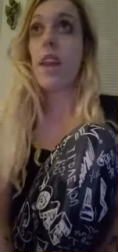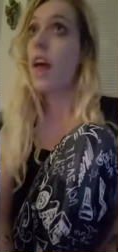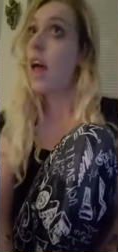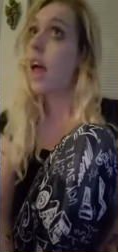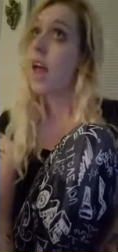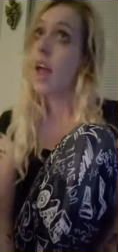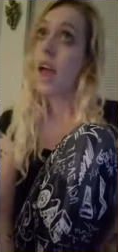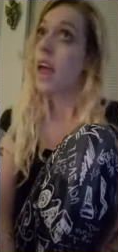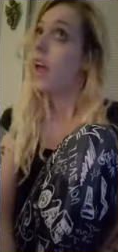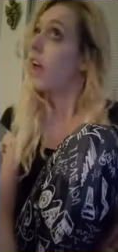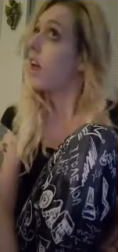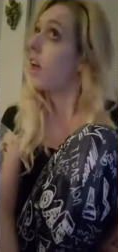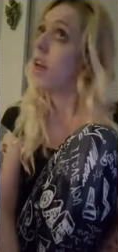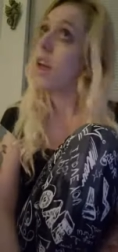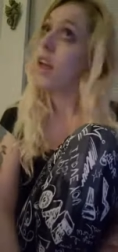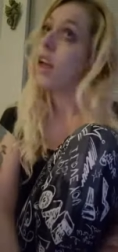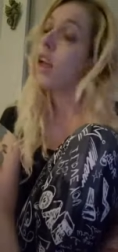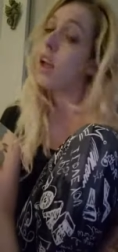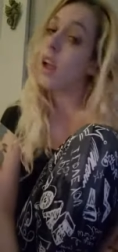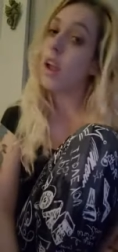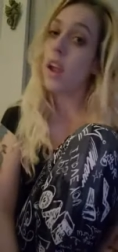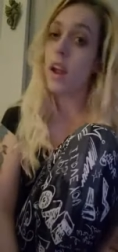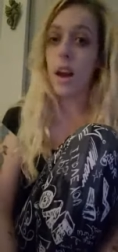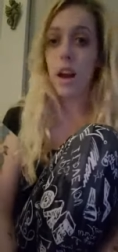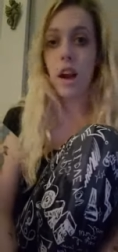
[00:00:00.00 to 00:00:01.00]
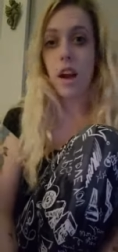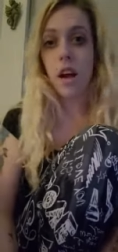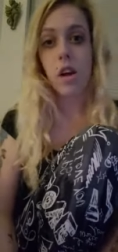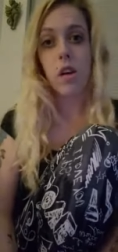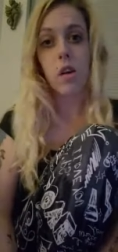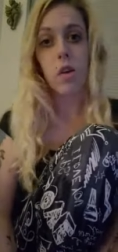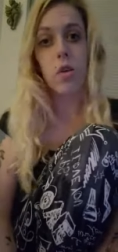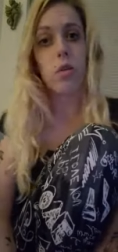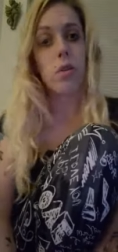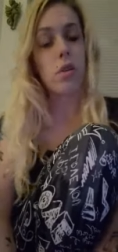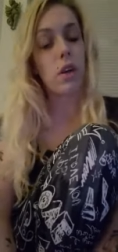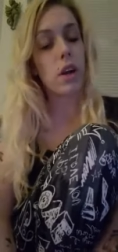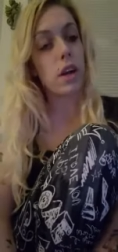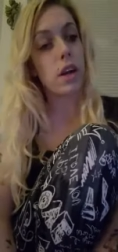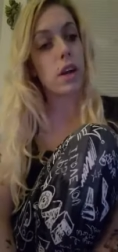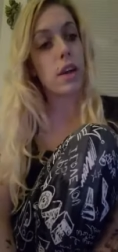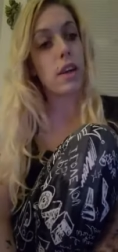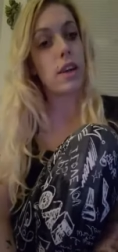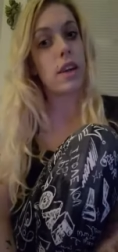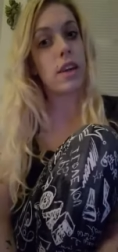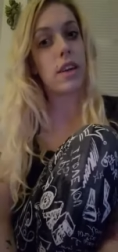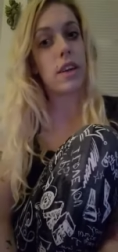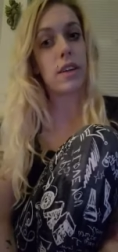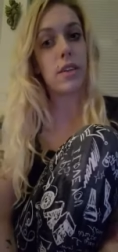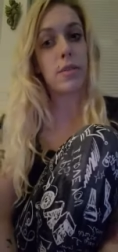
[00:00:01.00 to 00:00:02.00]
like, you know,
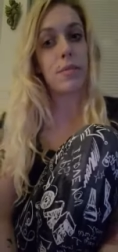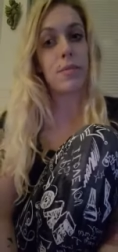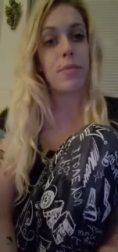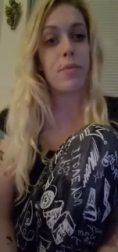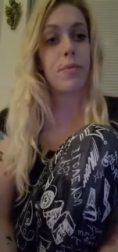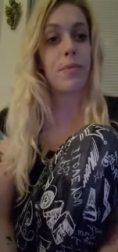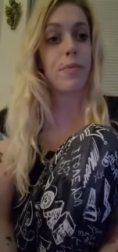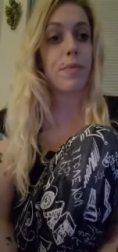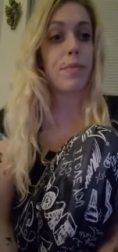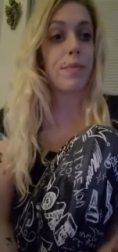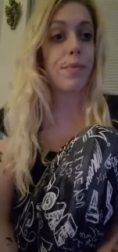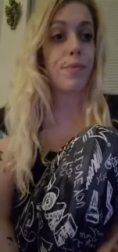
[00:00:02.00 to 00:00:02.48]
um,